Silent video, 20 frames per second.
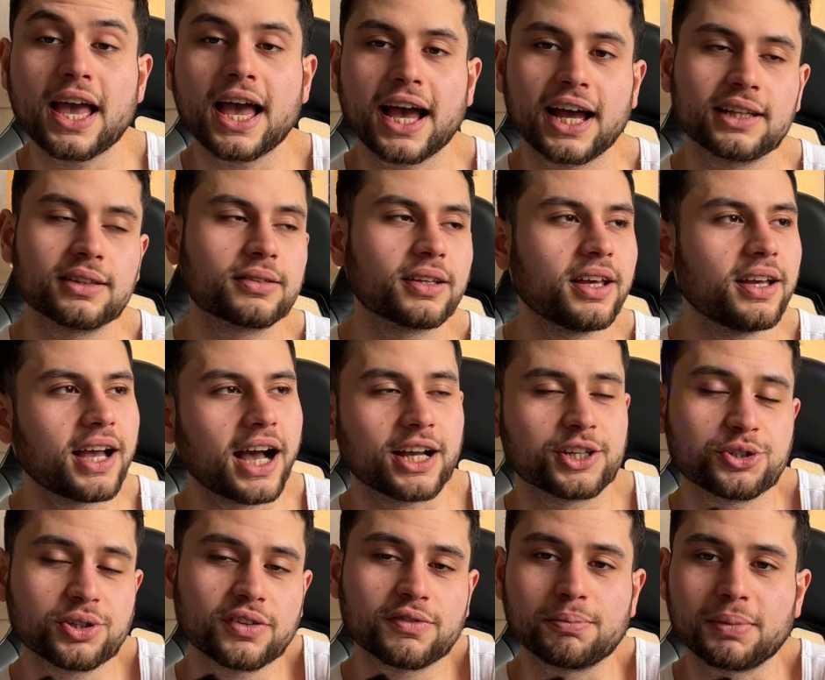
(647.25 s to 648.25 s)
And I
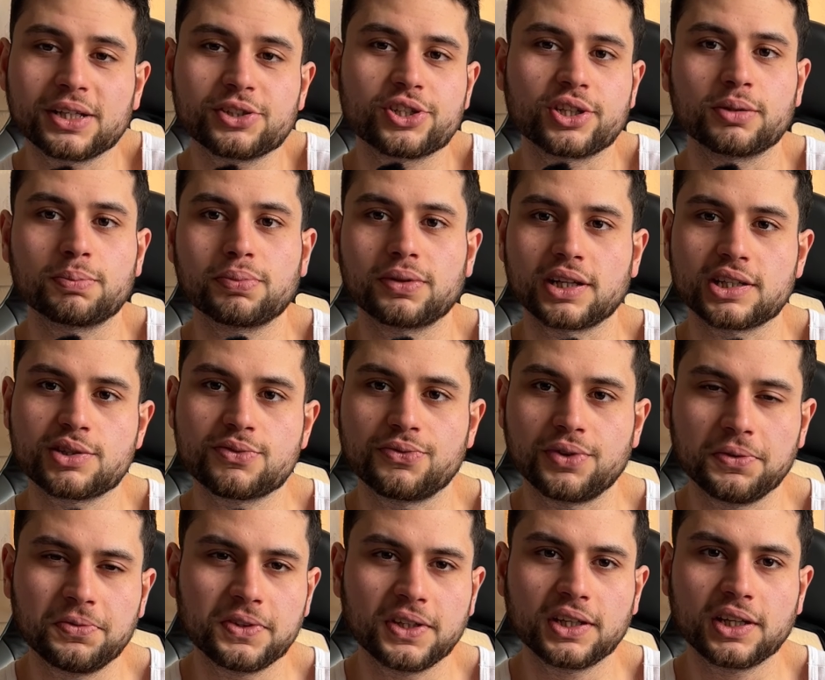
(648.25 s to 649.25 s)
should have mentioned plus
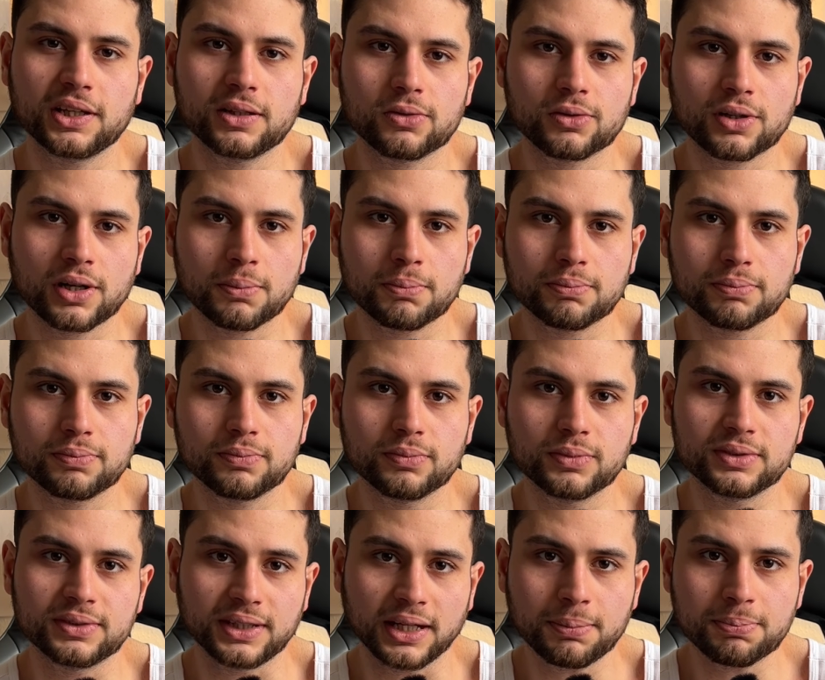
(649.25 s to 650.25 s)
50 kilogram
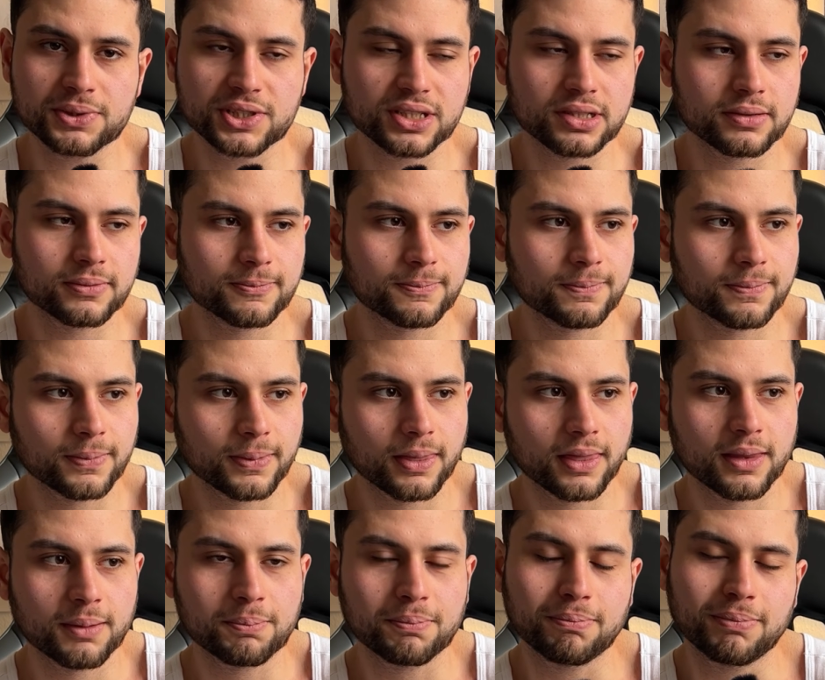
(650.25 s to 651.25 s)
dips,
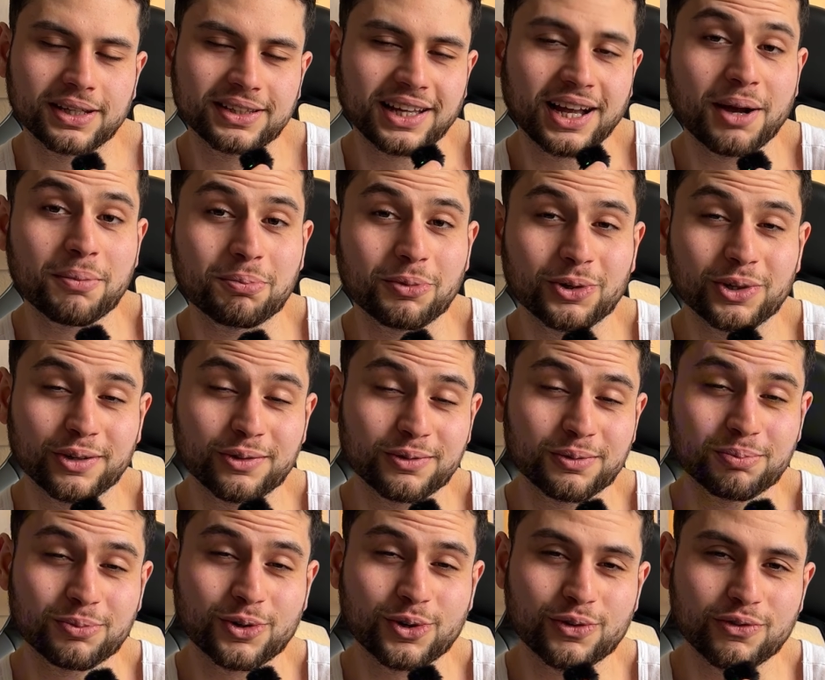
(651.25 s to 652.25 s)
but I'm
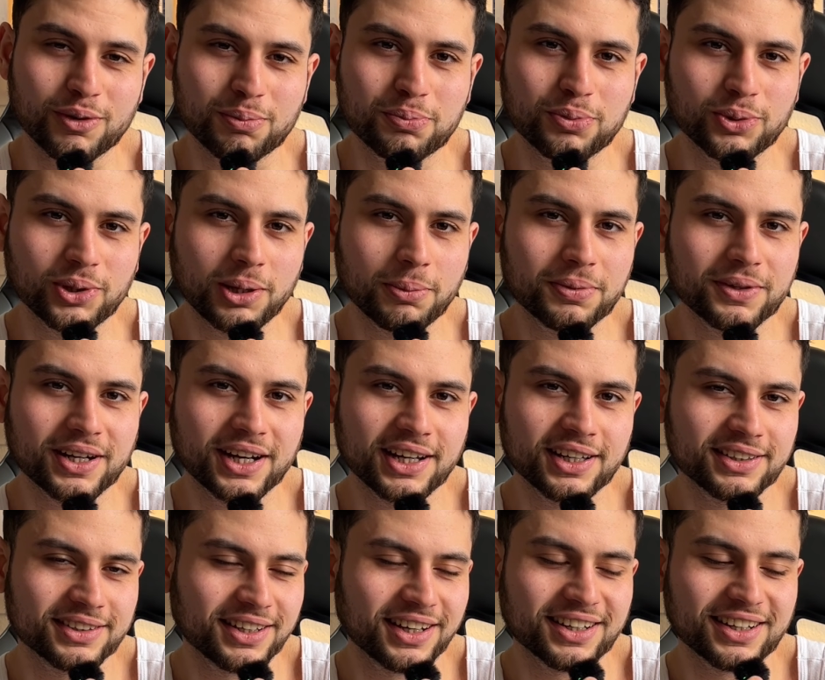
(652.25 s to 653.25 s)
more of a pull-up guy,
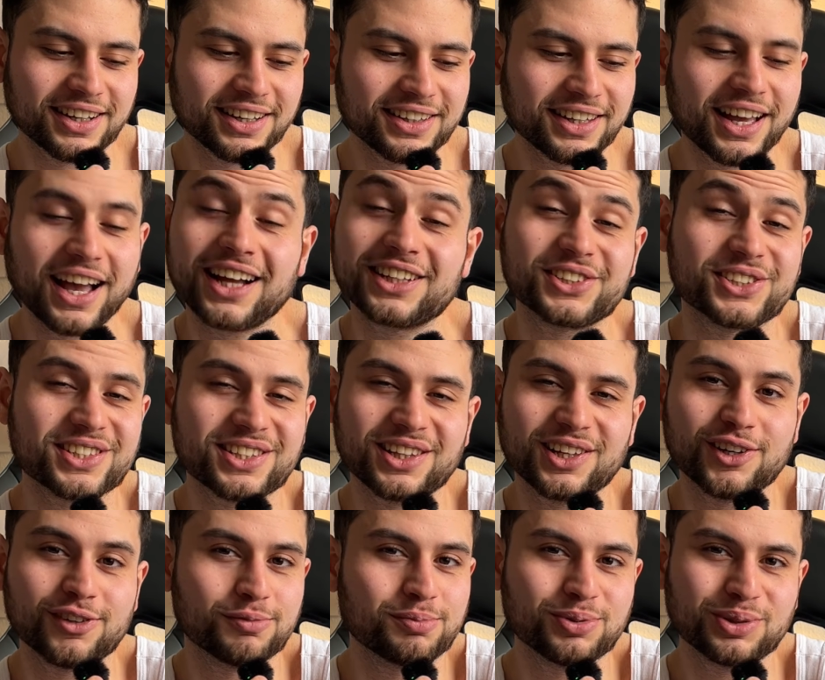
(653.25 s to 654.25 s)
not gonna lie. I just
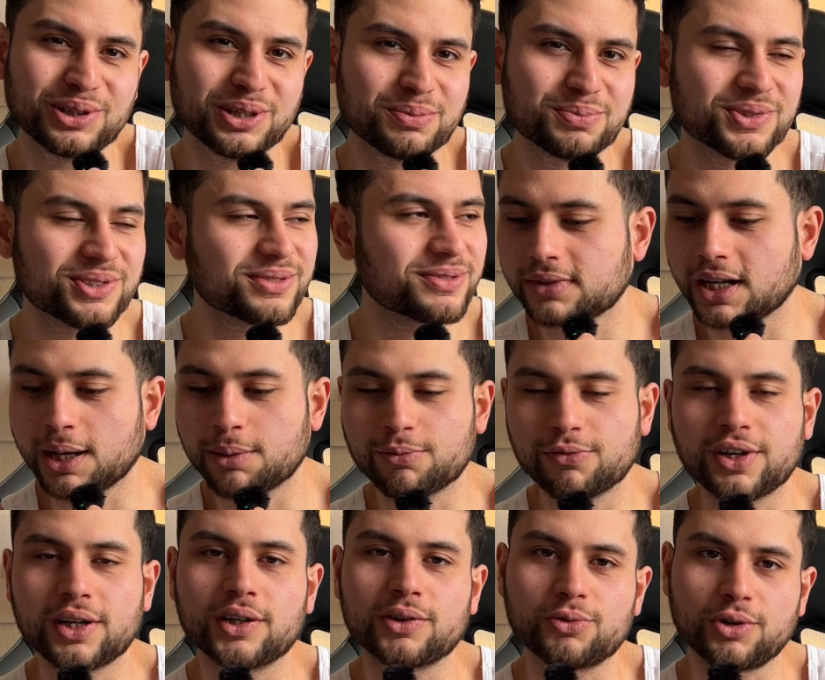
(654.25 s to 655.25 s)
love pull-ups. I'm
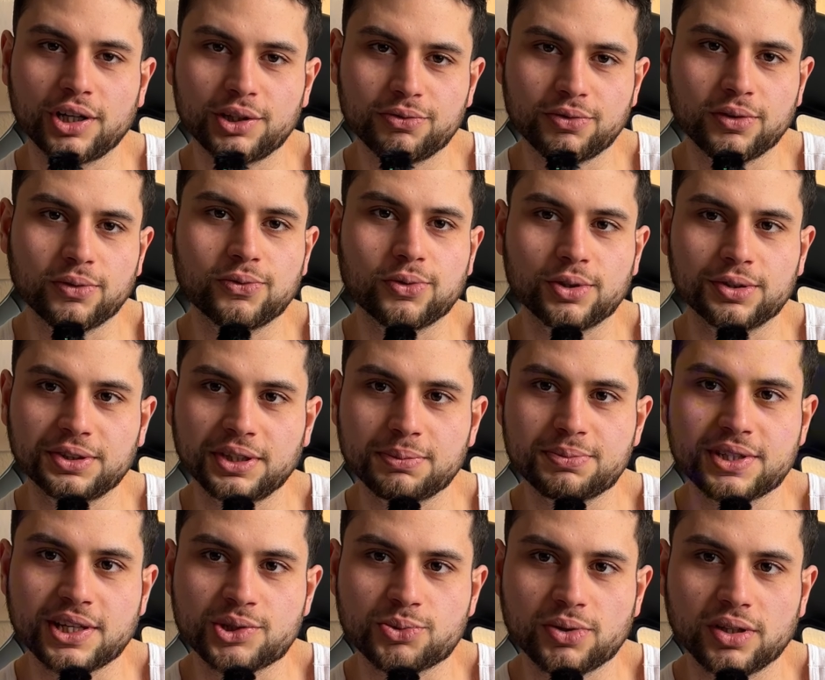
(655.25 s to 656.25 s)
very grateful for
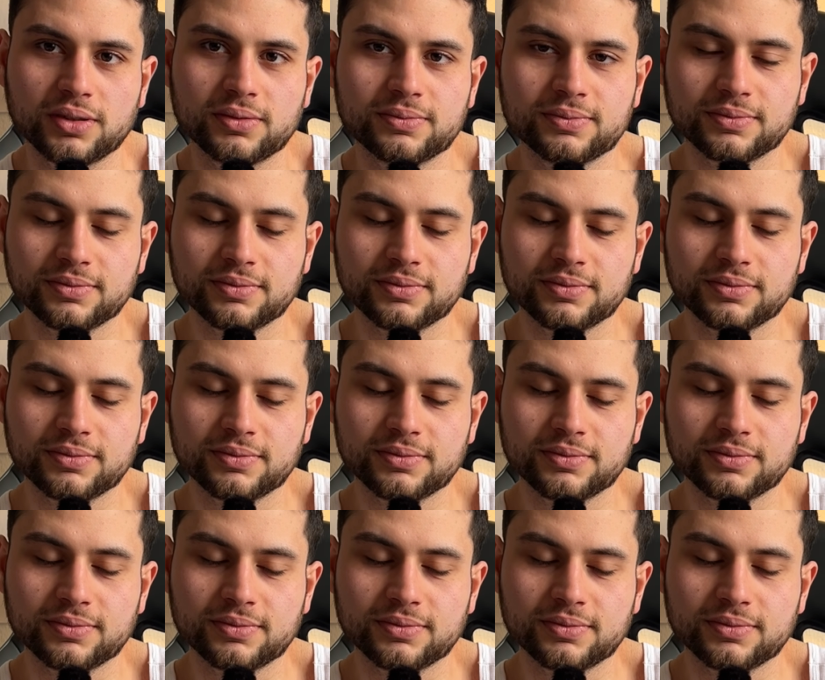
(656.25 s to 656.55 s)
dips as well.